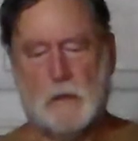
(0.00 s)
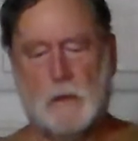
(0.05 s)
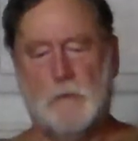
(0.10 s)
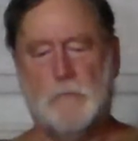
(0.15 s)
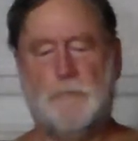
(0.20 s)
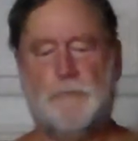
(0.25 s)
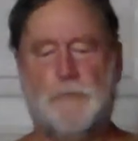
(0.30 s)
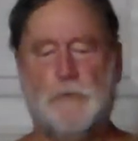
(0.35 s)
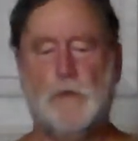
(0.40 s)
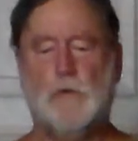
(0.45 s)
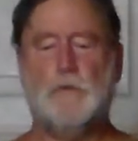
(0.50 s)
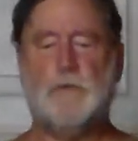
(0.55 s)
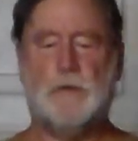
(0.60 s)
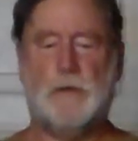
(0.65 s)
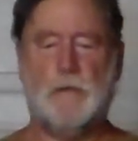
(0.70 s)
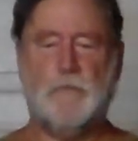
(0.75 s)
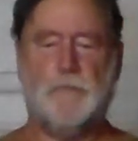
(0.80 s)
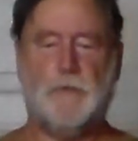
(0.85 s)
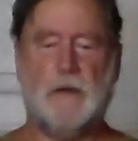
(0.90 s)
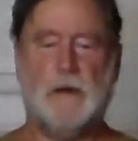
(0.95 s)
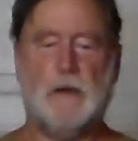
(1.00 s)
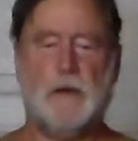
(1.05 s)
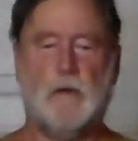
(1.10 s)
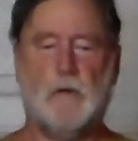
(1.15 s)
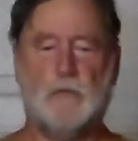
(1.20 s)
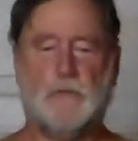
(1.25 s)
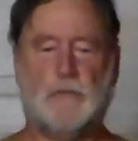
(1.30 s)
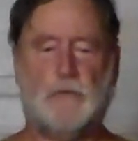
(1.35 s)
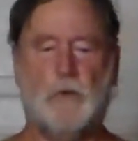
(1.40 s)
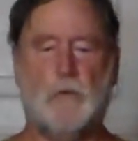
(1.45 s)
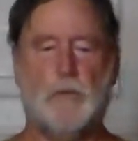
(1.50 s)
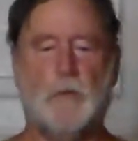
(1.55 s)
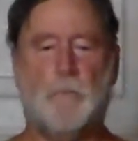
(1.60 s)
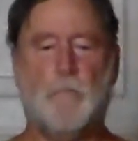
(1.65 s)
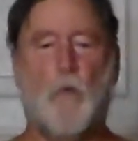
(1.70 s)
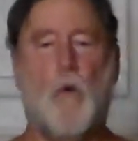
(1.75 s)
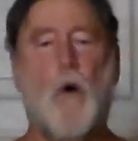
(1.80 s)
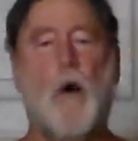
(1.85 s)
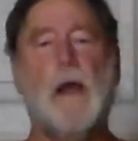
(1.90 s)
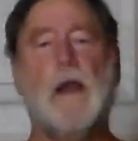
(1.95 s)
confusing video. So the
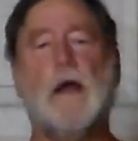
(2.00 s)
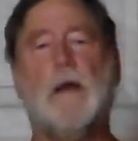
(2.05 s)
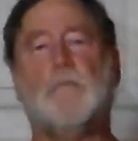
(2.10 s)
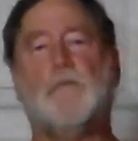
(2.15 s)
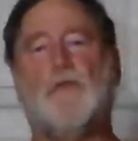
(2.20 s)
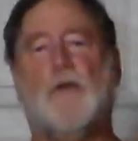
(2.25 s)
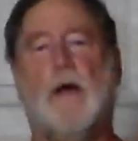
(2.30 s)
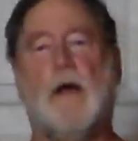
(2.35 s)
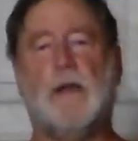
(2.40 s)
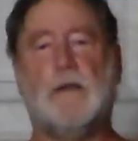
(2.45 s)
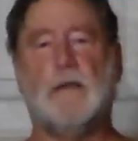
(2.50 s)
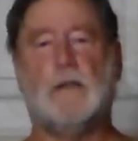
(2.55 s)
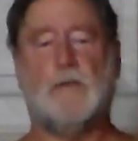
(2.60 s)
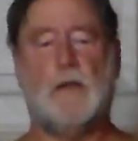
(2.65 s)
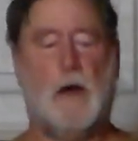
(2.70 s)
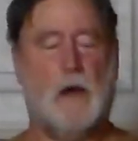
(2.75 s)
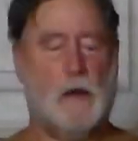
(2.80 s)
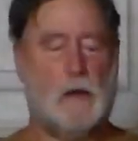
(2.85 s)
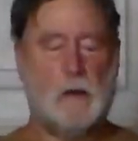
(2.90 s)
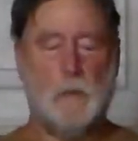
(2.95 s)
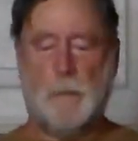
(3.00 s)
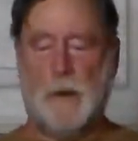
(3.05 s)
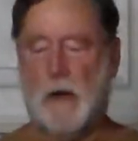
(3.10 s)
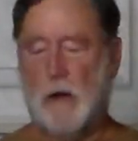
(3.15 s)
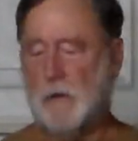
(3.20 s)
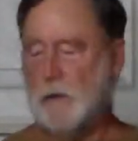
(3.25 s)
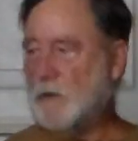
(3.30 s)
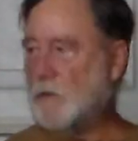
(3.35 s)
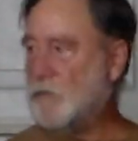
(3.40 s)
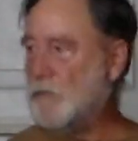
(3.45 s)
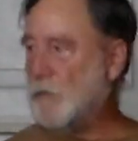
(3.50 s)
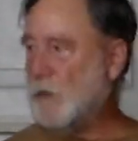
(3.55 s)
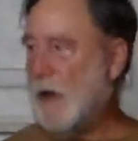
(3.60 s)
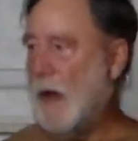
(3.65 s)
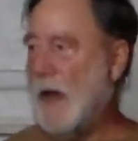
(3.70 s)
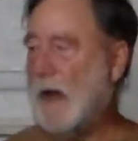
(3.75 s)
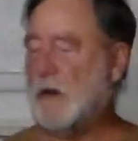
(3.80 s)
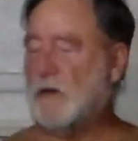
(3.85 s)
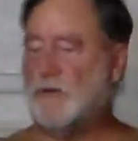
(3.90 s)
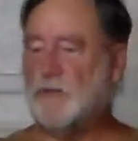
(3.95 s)
point I'm trying to talk about is
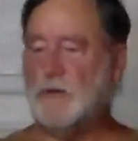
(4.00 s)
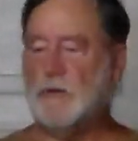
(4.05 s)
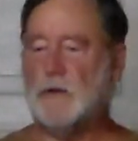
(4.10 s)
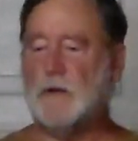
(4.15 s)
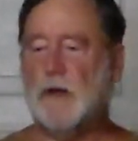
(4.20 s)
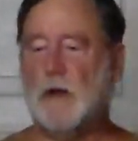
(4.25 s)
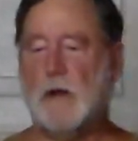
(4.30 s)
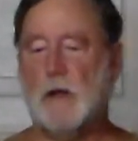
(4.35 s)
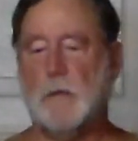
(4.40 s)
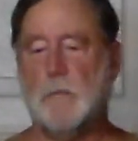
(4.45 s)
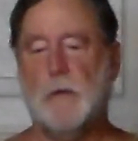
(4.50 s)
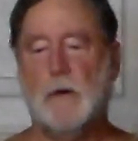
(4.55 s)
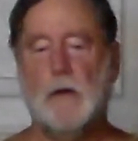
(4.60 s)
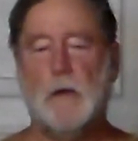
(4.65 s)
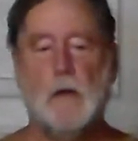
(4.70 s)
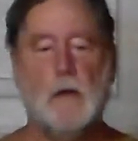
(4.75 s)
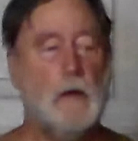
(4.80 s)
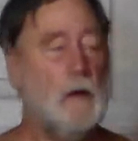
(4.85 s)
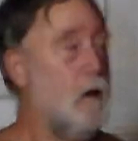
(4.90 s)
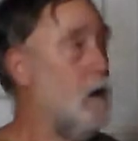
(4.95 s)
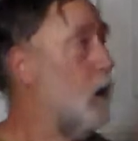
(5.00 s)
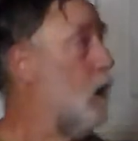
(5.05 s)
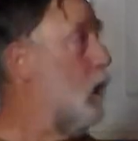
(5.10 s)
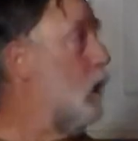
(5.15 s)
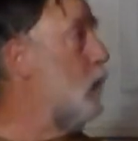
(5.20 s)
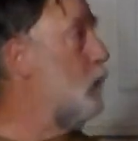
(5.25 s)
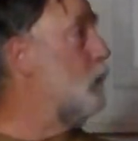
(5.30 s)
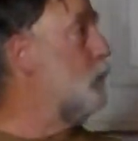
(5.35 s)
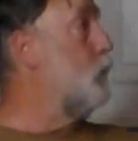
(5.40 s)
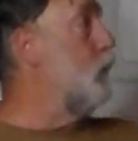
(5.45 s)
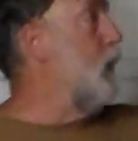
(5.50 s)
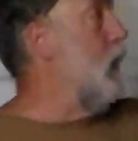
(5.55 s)
reaction time. The